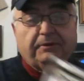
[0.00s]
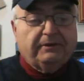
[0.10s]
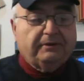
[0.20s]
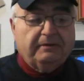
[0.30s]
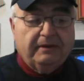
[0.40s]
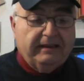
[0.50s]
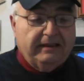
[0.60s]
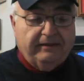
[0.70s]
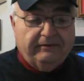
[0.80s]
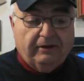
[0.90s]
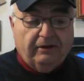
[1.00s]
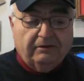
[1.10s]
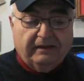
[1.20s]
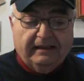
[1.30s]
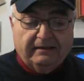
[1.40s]
you. If you
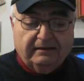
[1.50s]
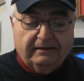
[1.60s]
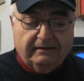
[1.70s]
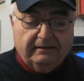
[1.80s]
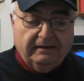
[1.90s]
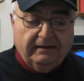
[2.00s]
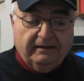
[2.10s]
don't get the